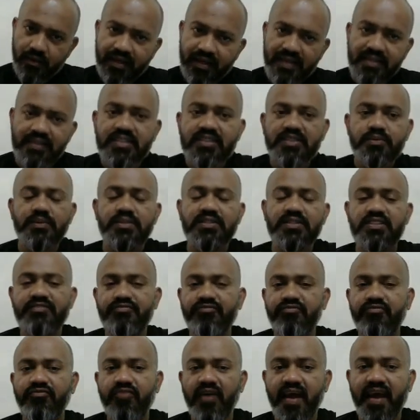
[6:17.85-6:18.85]
Okay, these were the
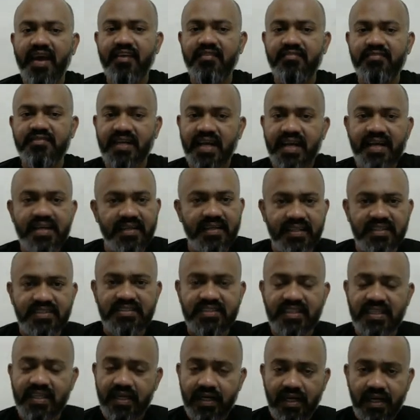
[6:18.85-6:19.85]
five
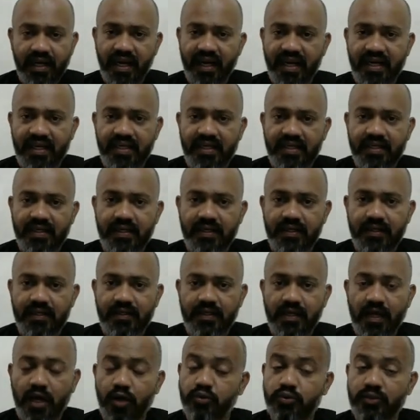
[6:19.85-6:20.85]
scientists, and
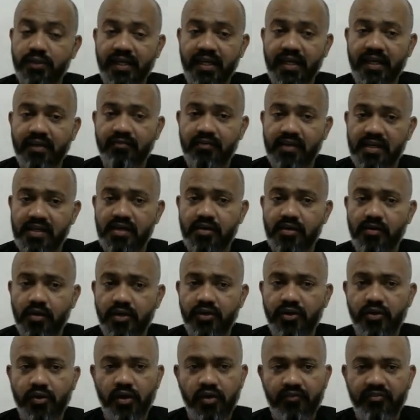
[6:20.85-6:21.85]
how they worked
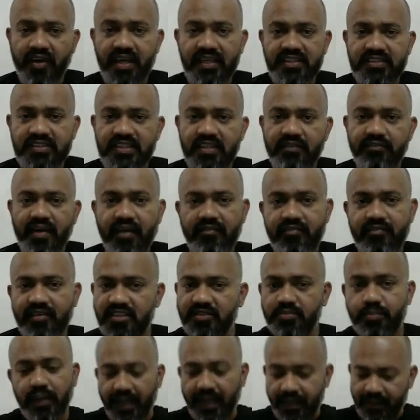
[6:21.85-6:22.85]
on unification we have
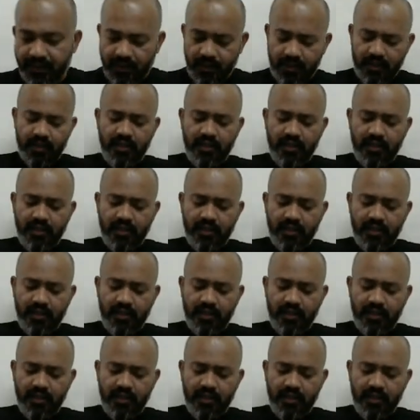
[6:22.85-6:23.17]
explained.